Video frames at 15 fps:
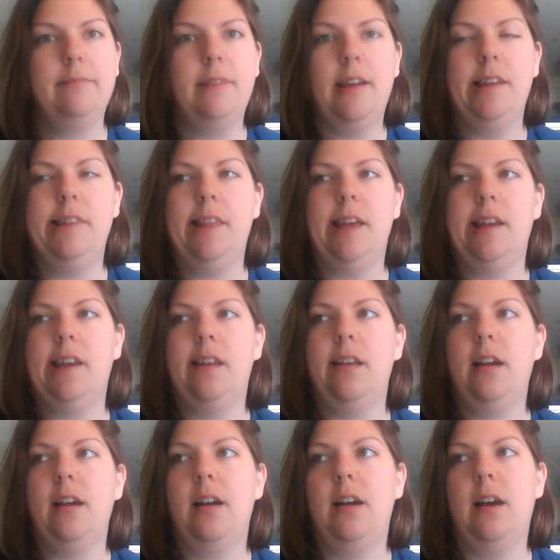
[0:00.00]
and then
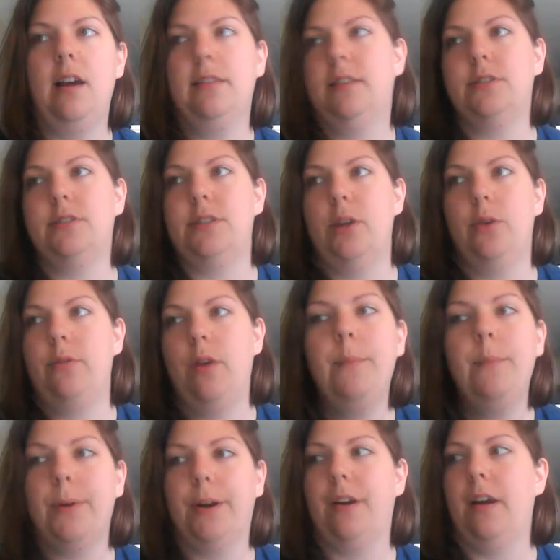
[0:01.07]
there's no
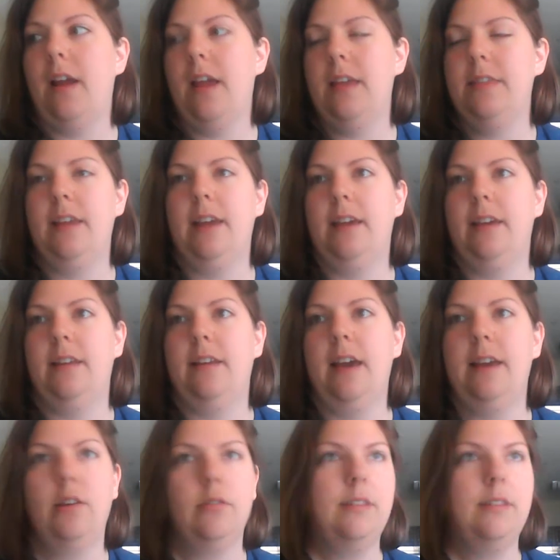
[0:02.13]
number, and then I
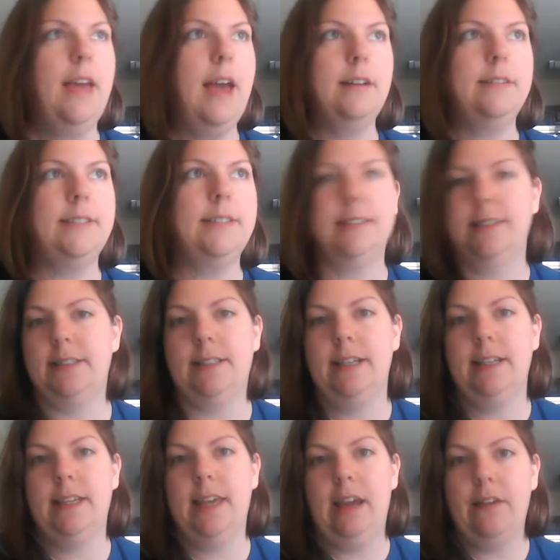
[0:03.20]
go to the houses and I
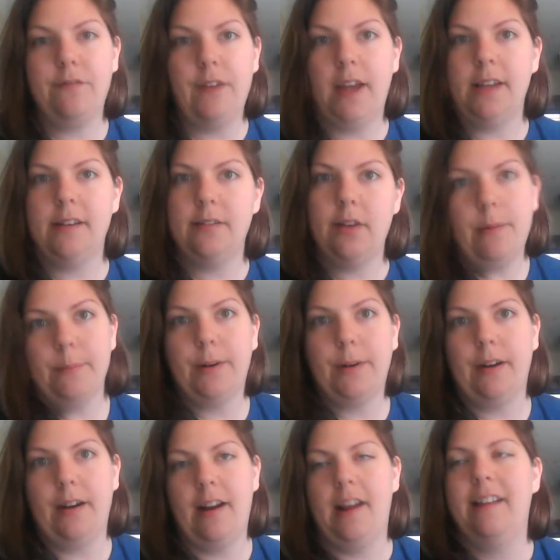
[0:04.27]
can't find a
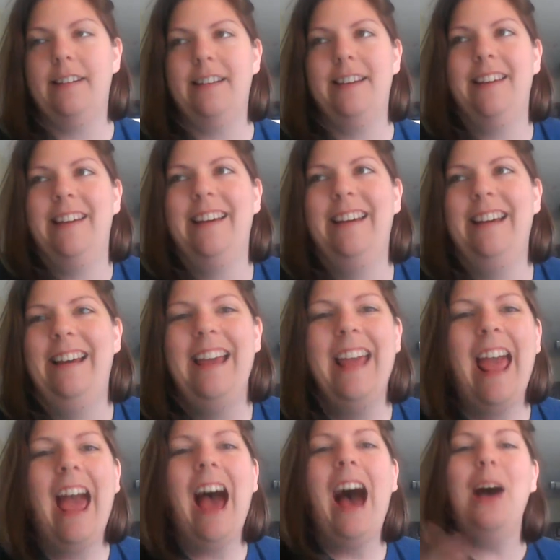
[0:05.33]
number, and
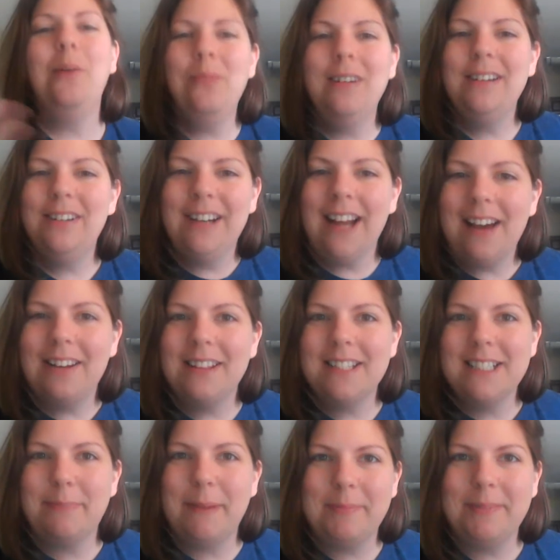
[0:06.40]
I'm wondering how these
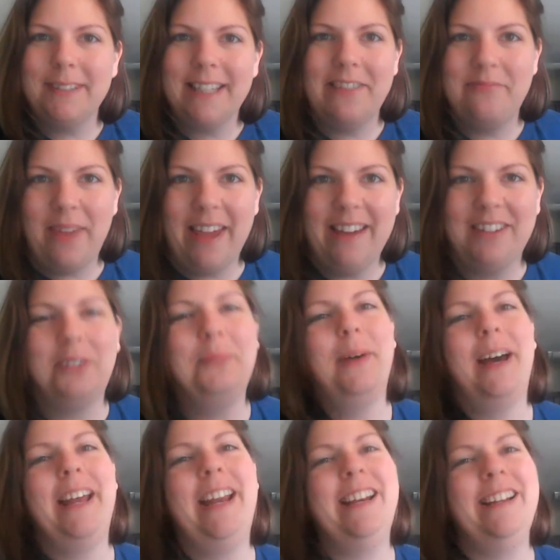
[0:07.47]
people get mail.
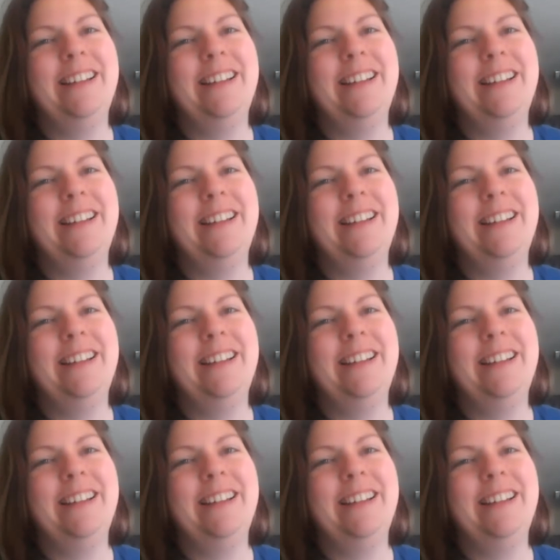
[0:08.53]
But